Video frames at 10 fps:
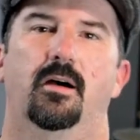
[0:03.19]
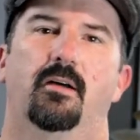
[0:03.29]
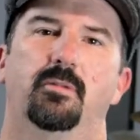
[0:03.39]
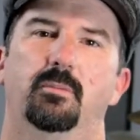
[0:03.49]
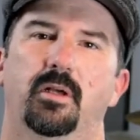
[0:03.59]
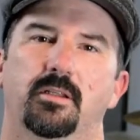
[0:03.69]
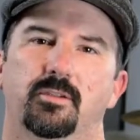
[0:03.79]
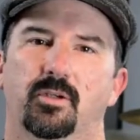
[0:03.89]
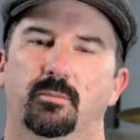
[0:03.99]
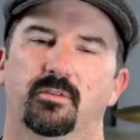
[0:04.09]
I've been playing the
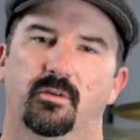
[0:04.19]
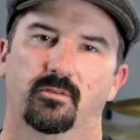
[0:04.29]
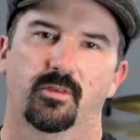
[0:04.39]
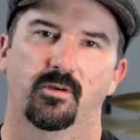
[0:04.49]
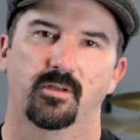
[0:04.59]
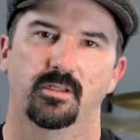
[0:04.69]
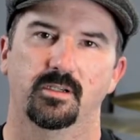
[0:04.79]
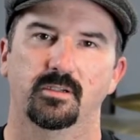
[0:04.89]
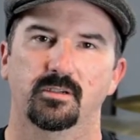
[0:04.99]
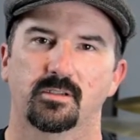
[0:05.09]
drums for over 30
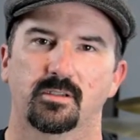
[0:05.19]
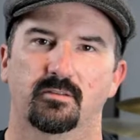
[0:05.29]
years.